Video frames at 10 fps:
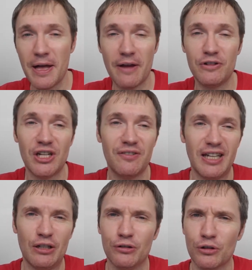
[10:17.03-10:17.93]
every Jaffa
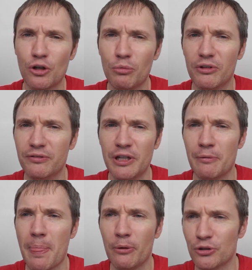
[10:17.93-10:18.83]
Cake, or a couple of, you know,
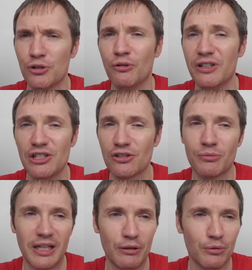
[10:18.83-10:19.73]
or two of each or
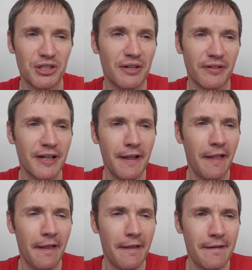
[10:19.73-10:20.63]
something like that, whatever.
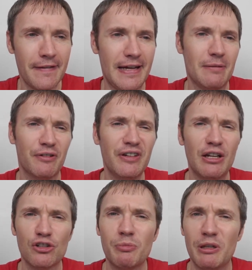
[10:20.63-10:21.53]
I think that
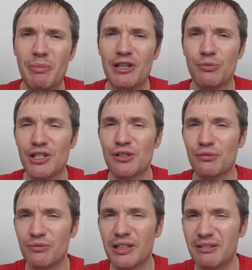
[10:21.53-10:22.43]
would just be the best way
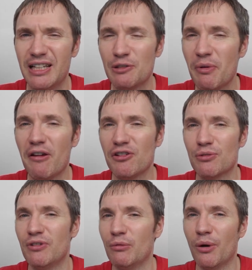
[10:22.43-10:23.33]
to experience
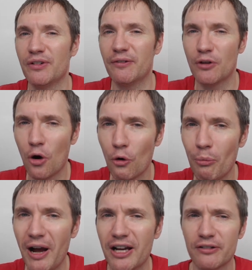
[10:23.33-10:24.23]
them really, rather than having a whole
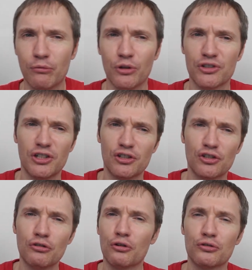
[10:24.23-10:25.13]
pack of ones that are
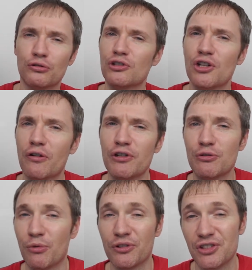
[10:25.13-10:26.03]
just not as good as the
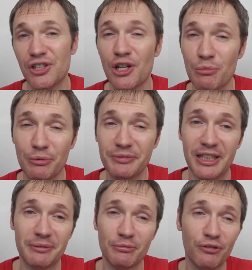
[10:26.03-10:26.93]
orange ones, you know. But
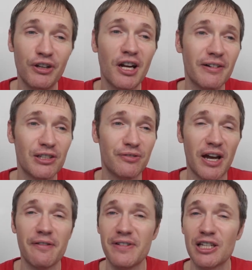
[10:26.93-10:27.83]
yeah, but 3.5 out of
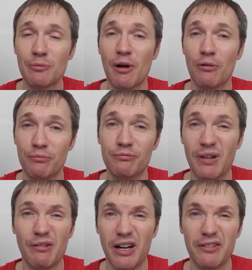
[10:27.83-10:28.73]
5 I think is about
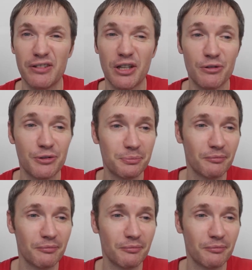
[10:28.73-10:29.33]
right for those.